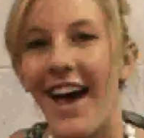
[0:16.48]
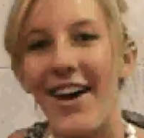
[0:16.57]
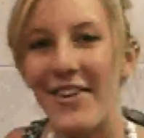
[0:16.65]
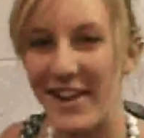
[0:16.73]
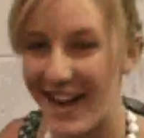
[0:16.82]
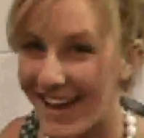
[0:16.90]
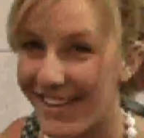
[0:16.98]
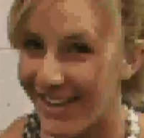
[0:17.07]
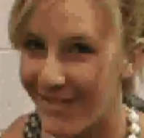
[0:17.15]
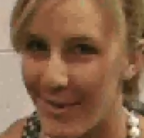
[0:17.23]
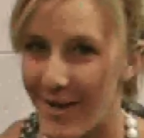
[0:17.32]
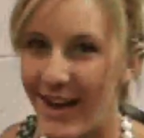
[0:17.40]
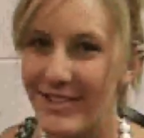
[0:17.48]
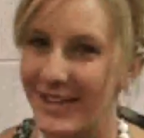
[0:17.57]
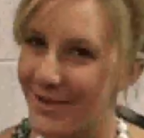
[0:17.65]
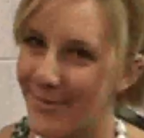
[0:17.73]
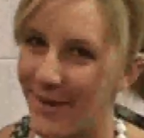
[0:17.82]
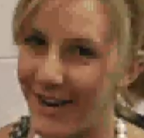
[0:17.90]
What I love about
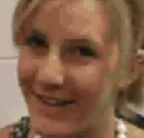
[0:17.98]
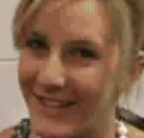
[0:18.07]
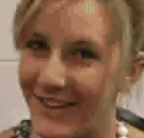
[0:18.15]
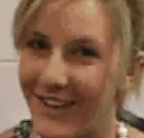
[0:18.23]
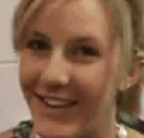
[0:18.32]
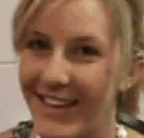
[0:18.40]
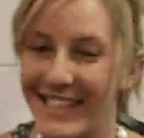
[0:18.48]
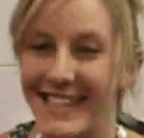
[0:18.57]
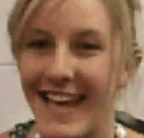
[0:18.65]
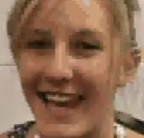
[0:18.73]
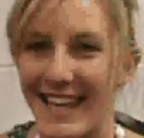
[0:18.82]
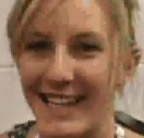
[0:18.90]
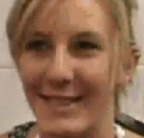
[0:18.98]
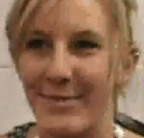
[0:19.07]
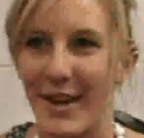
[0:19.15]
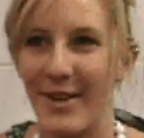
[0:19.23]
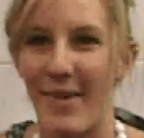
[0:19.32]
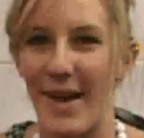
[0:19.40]
Jim Marshall is that he's
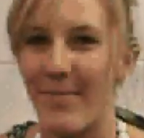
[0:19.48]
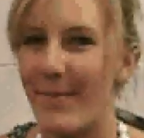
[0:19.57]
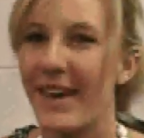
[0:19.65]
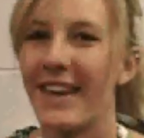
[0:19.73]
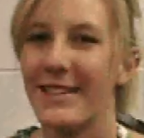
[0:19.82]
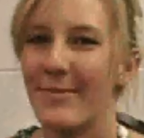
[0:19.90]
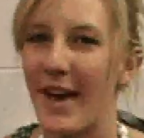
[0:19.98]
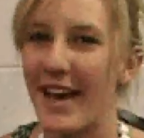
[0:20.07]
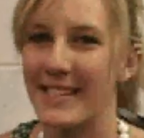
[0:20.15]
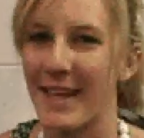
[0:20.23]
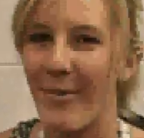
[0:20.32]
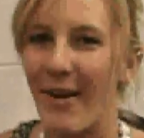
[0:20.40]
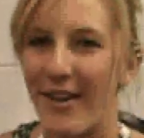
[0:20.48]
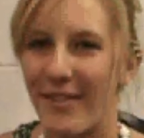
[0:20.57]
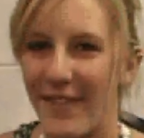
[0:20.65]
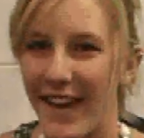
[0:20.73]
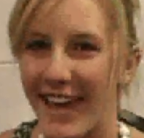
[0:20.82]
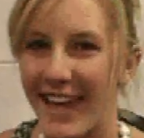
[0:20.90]
been my biggest basketball
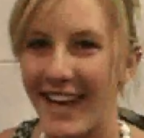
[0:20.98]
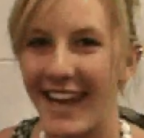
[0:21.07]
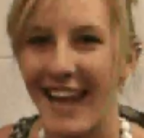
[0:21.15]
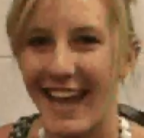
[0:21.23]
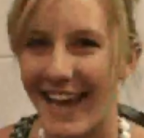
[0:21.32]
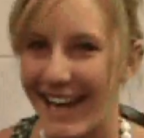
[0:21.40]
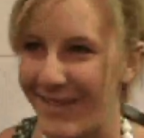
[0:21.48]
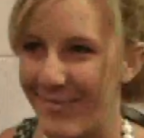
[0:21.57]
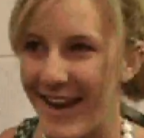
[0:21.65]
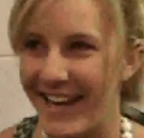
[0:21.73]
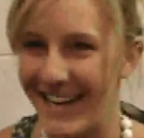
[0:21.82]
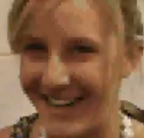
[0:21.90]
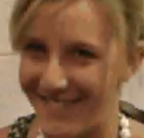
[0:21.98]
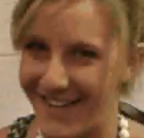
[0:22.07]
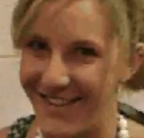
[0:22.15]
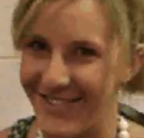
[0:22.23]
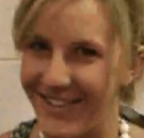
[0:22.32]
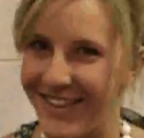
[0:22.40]
fan and my hero.